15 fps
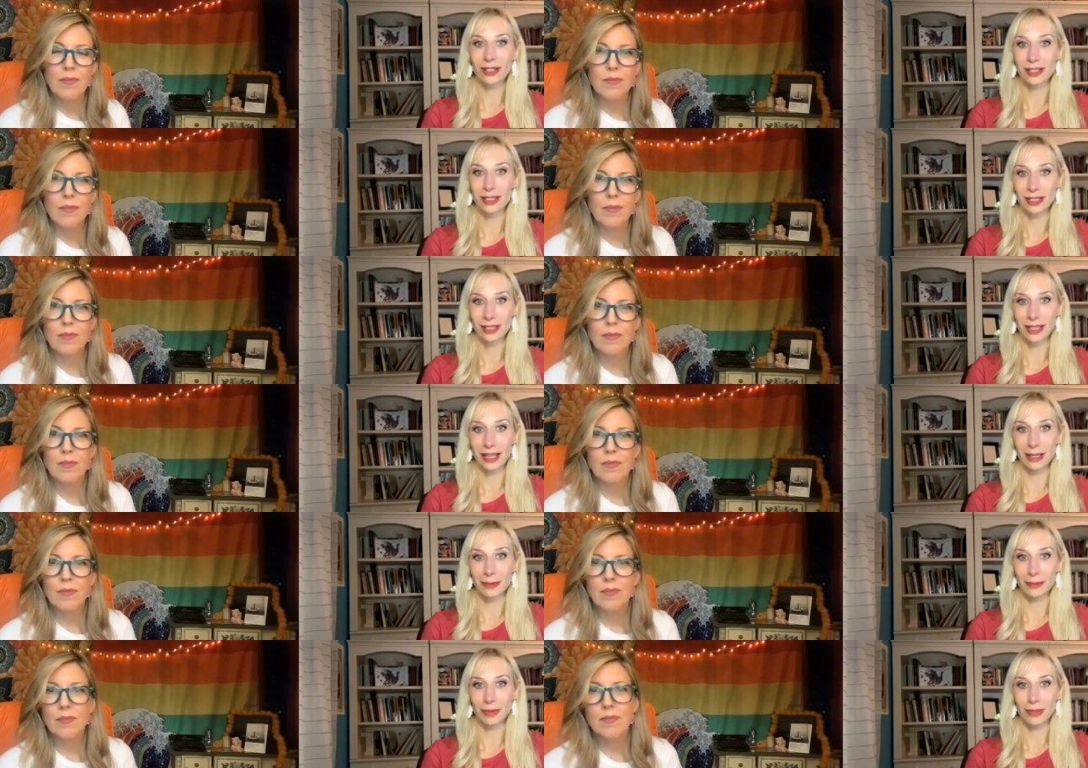Speaker 1: and
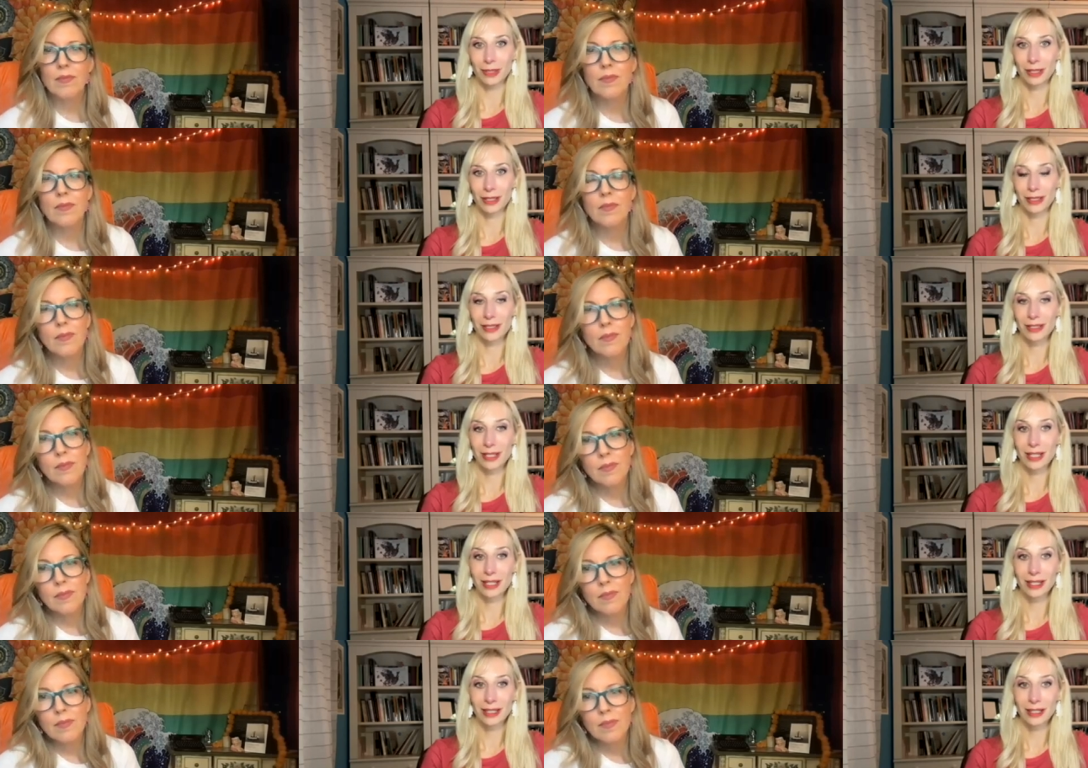escape,
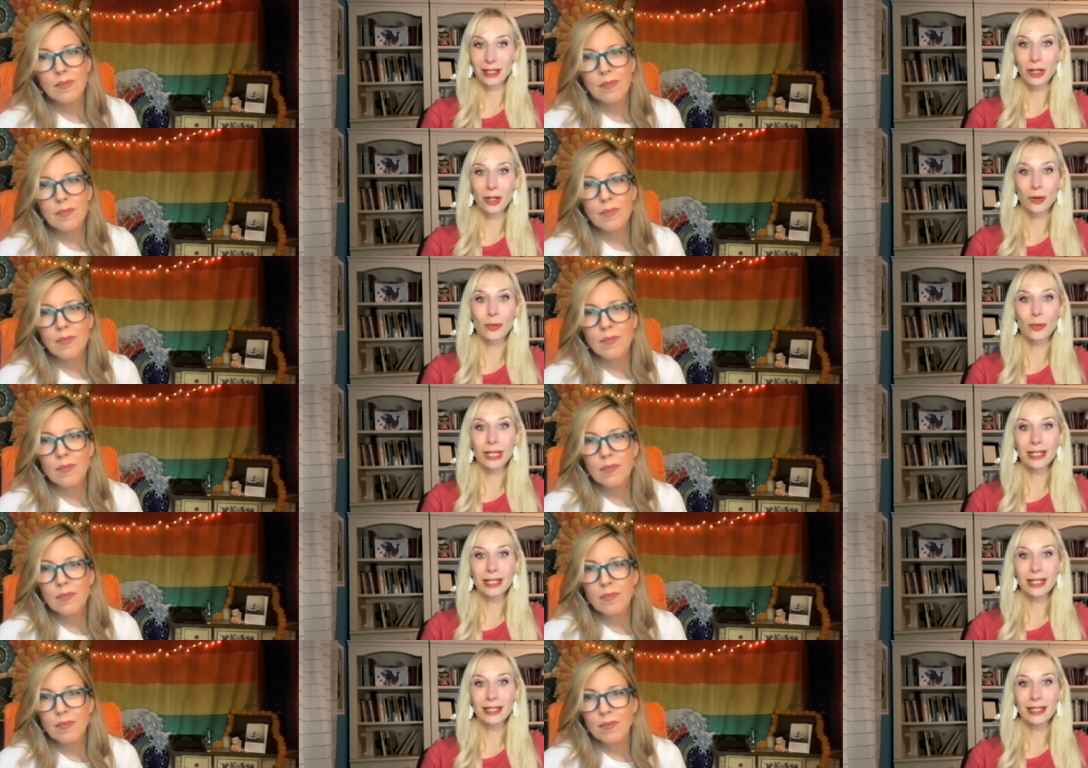sing
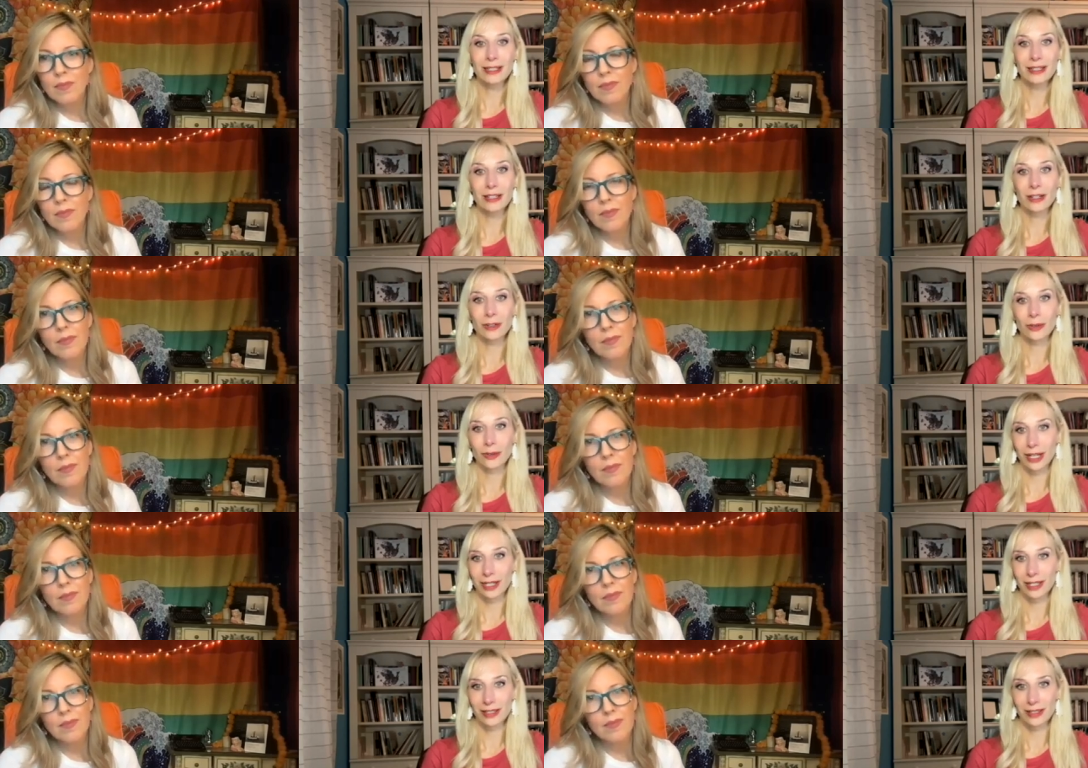Whitney's
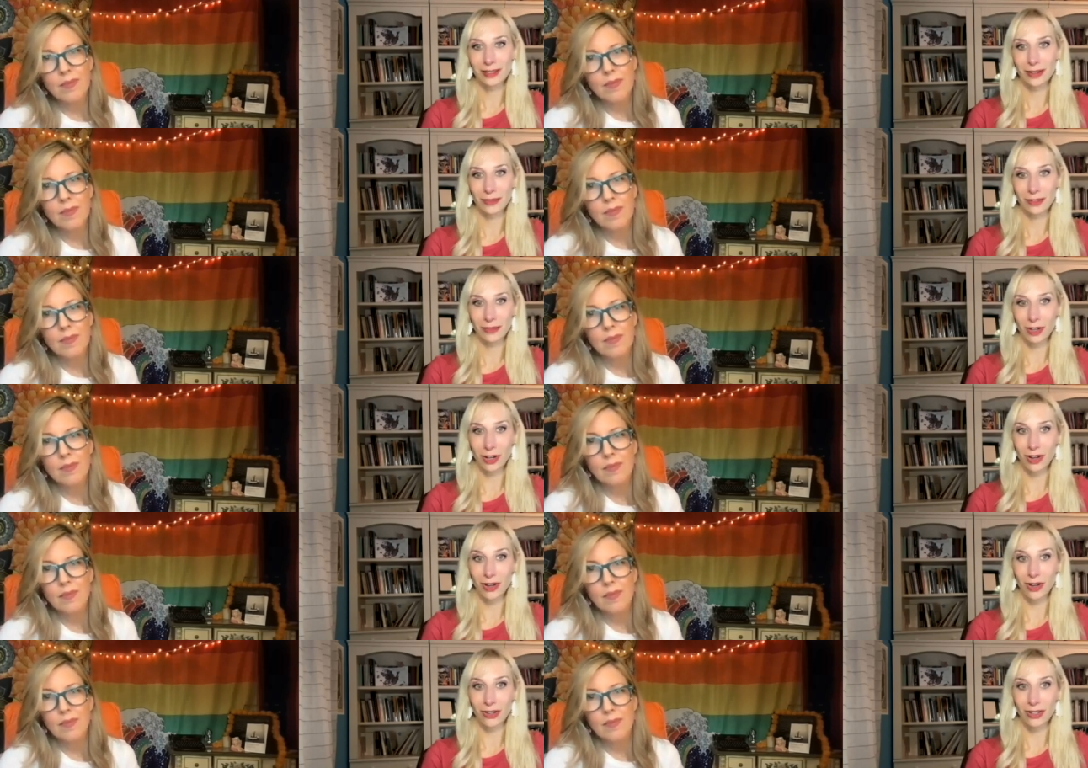Greatest Love of
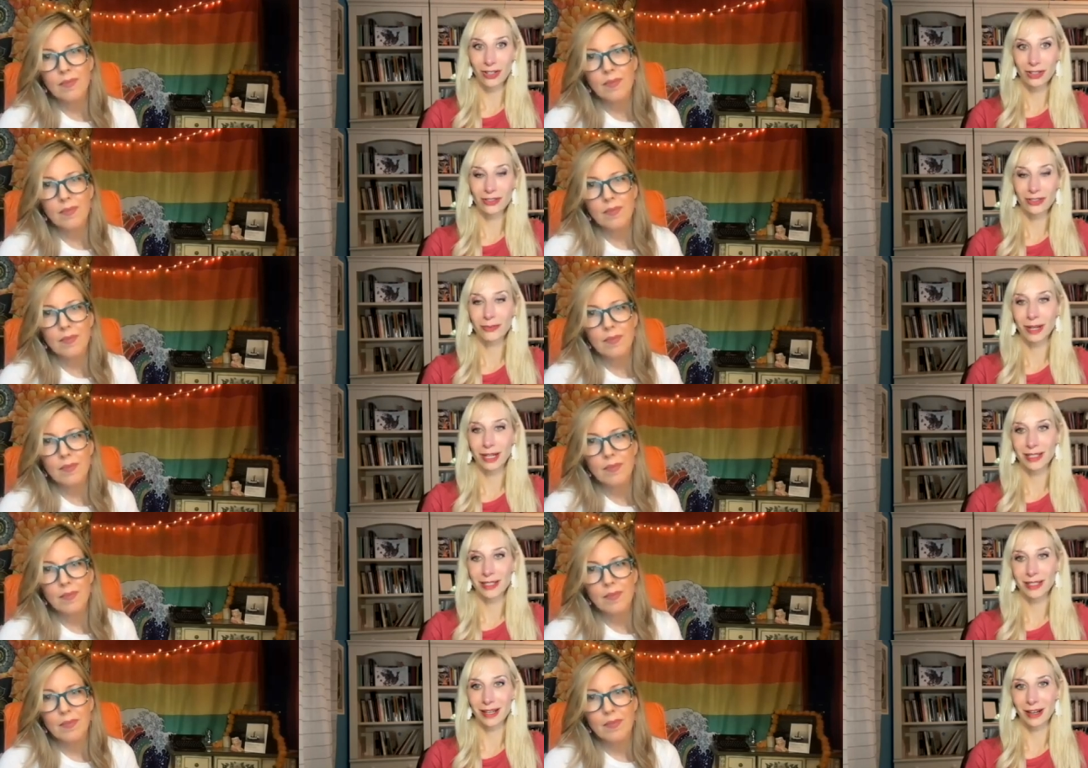All to
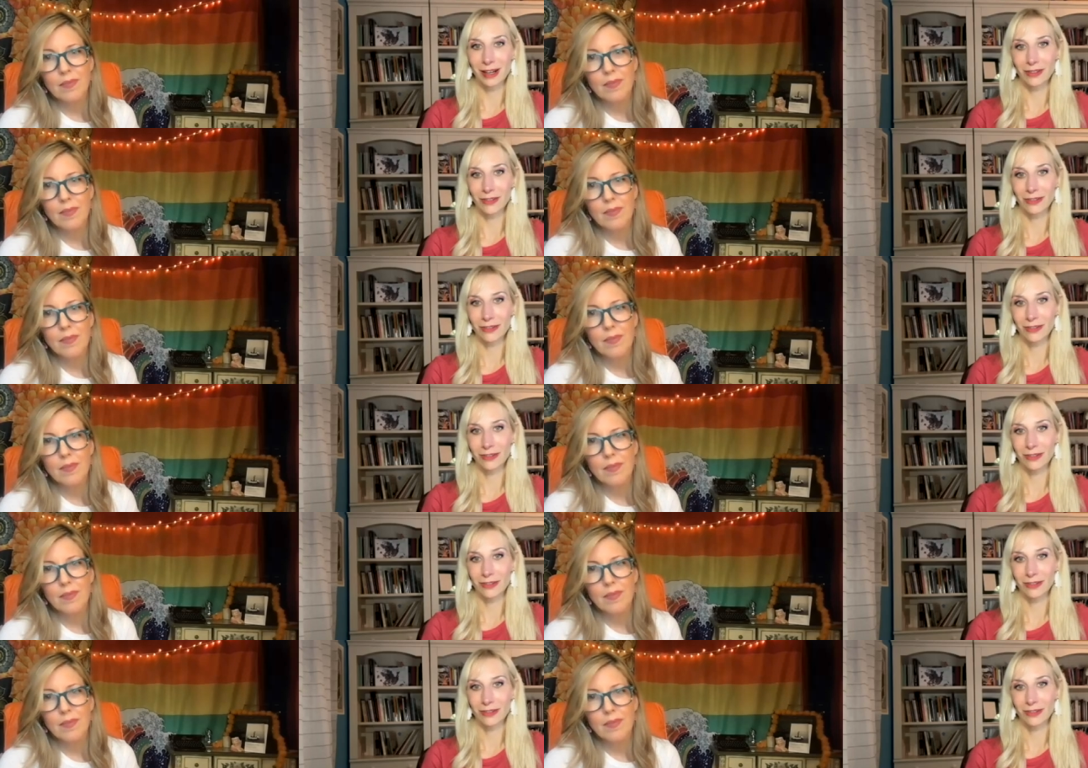myself,